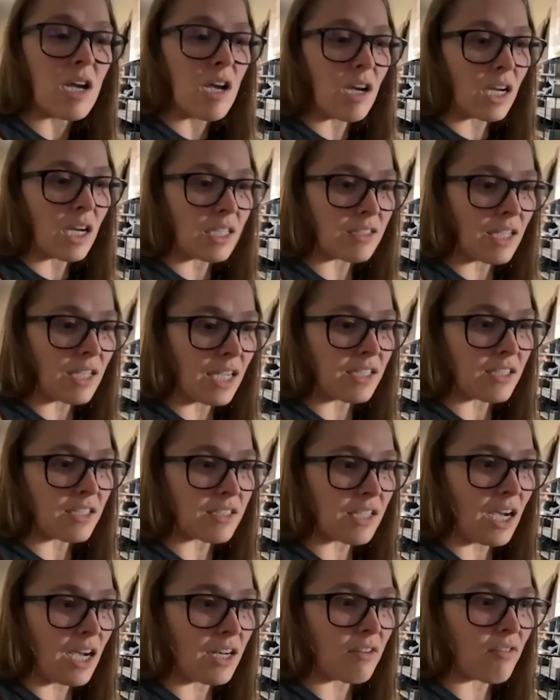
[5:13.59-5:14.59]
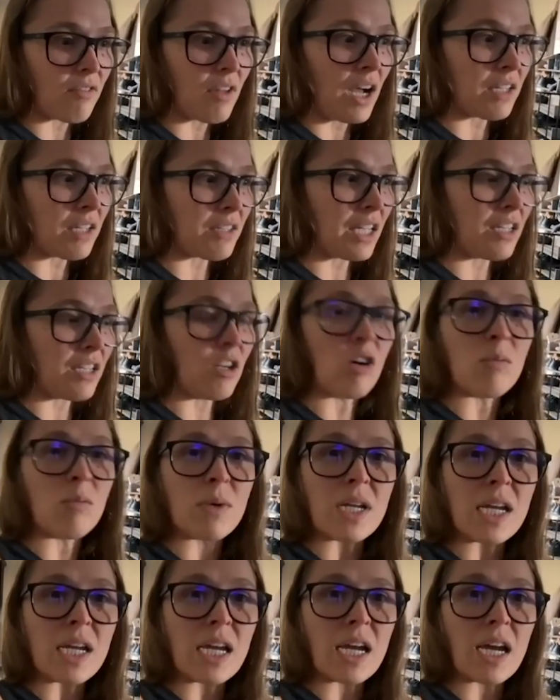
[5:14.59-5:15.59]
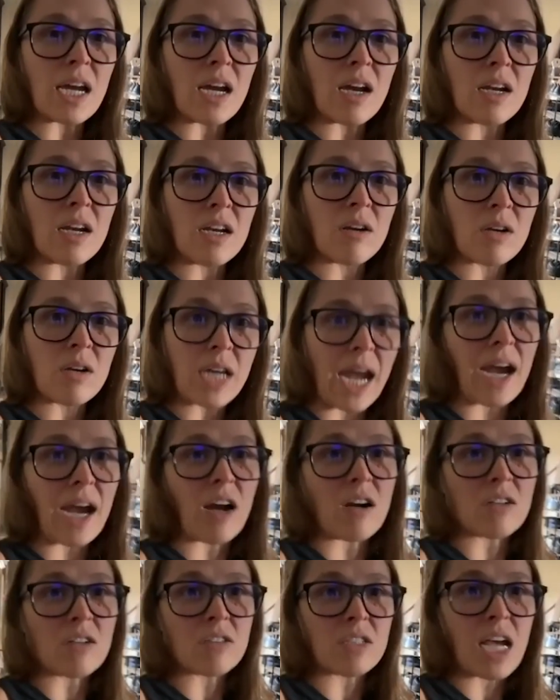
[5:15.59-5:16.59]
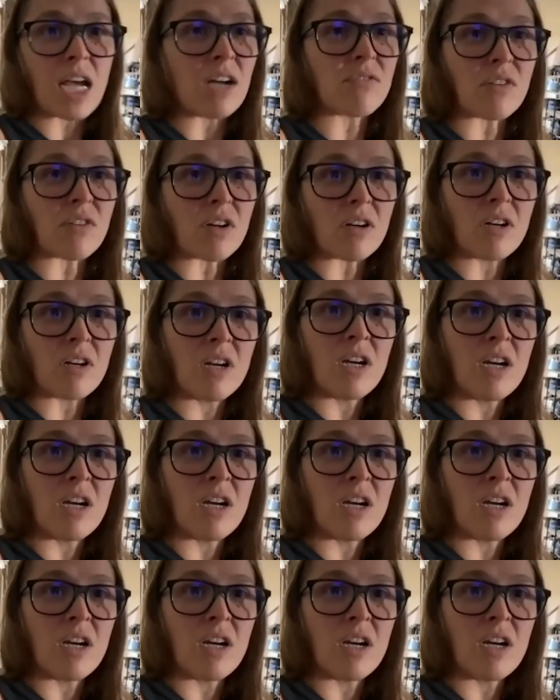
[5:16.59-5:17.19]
because I just kind of thought that nobody cares ever.